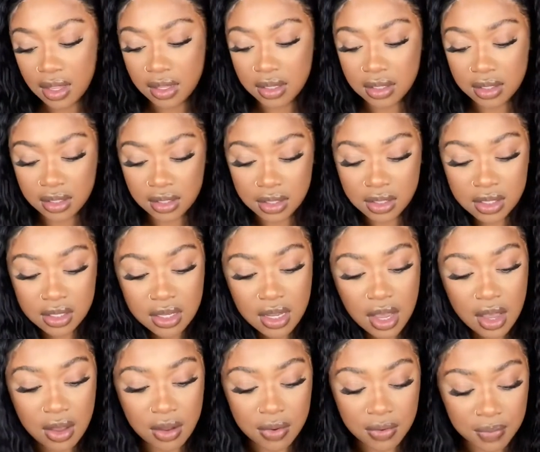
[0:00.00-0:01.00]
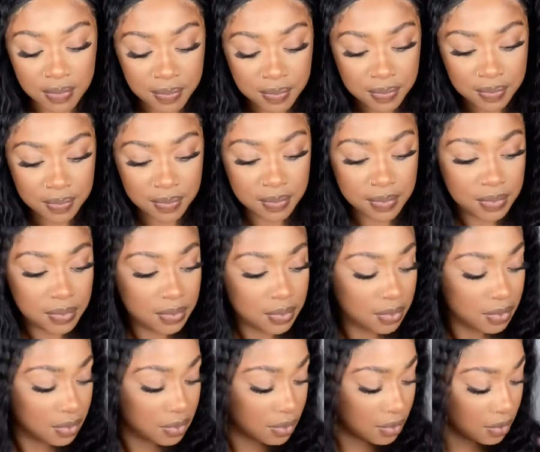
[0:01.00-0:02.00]
So
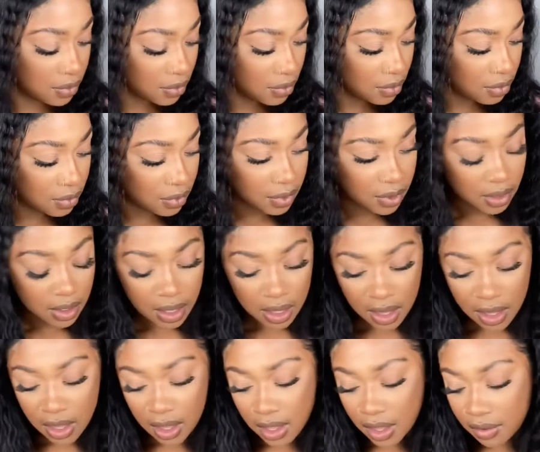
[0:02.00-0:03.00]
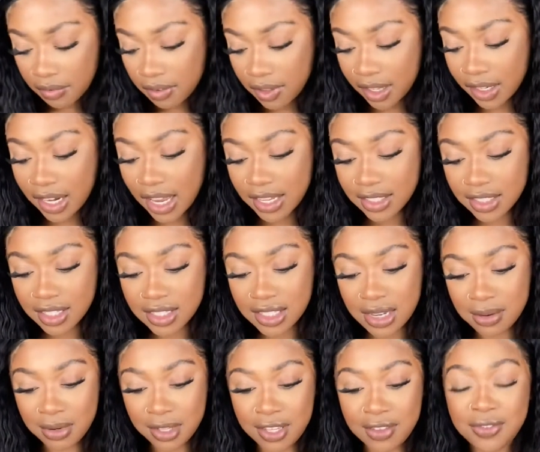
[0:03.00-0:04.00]
I feel like now's a good time to
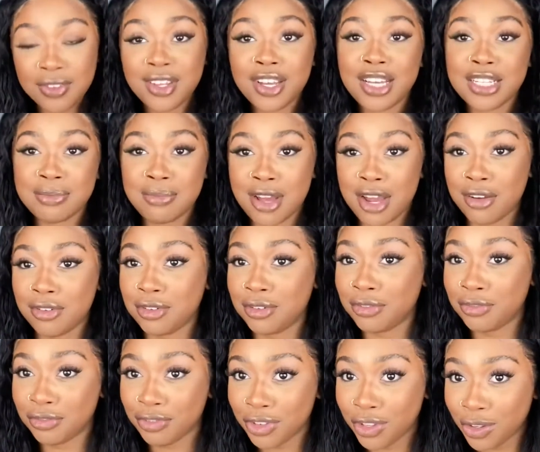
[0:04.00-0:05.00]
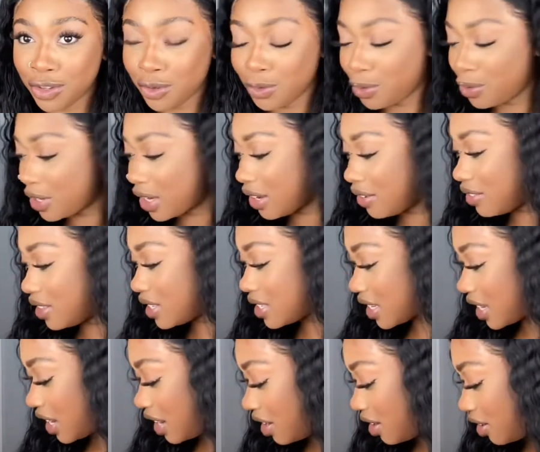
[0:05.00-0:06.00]
give you guys my review of this
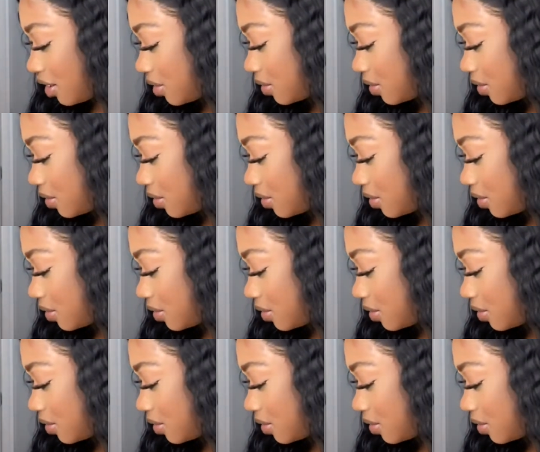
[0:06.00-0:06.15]
hair.